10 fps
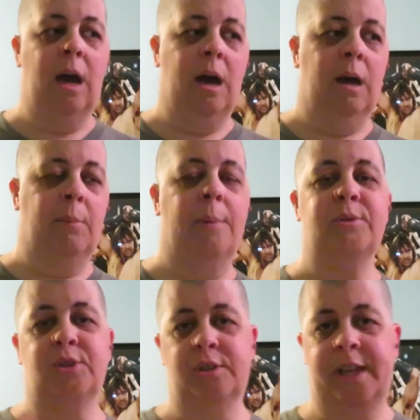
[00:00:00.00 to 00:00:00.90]
Um, I'm
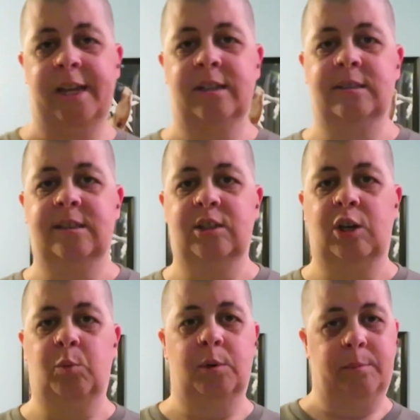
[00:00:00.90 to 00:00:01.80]
sure Dana and
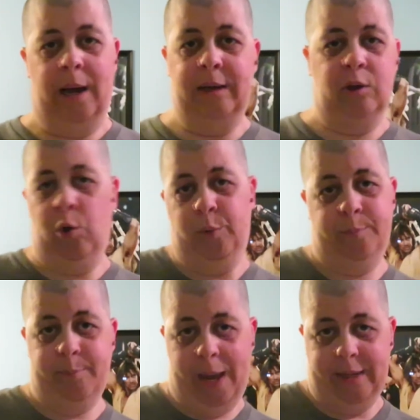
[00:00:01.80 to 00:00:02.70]
CJ wouldn't mind
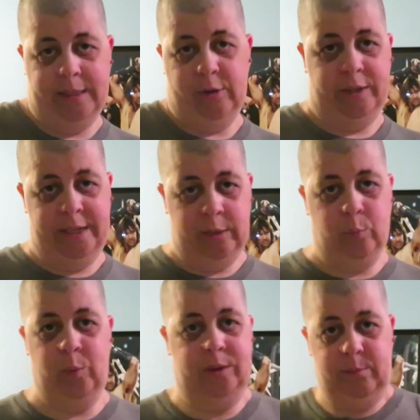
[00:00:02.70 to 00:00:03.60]
going back there
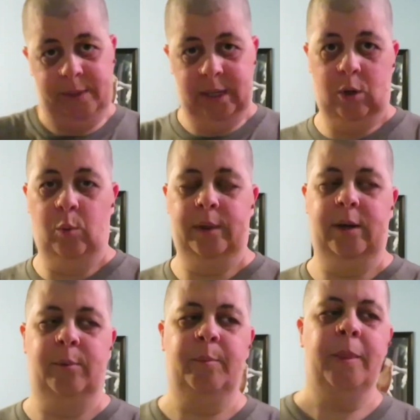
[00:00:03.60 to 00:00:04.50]
again with me going
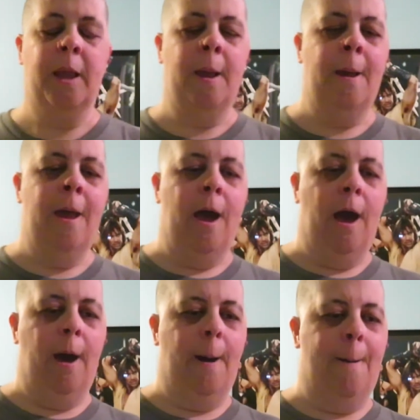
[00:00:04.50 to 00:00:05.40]
there.
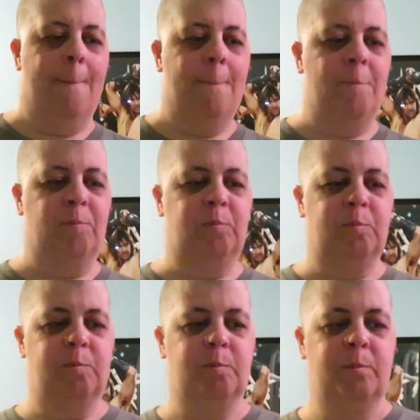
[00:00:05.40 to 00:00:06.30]
Um,
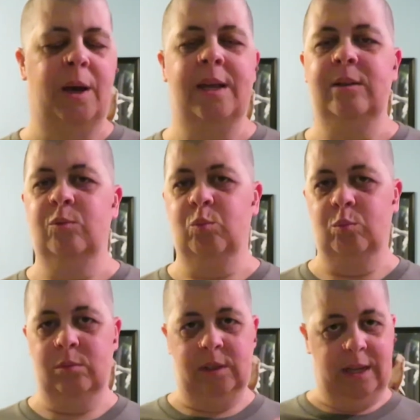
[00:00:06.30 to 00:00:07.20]
but
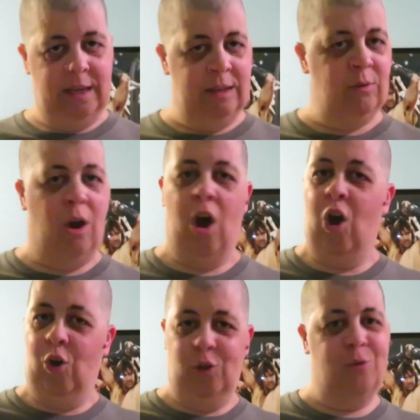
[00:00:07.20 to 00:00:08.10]
it
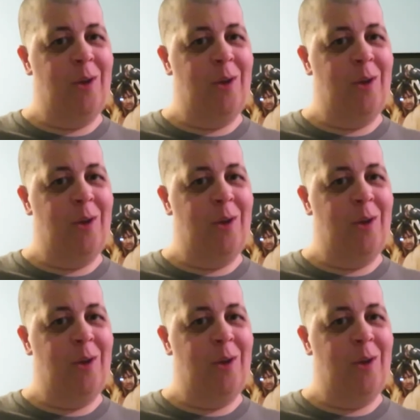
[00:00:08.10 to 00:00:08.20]
all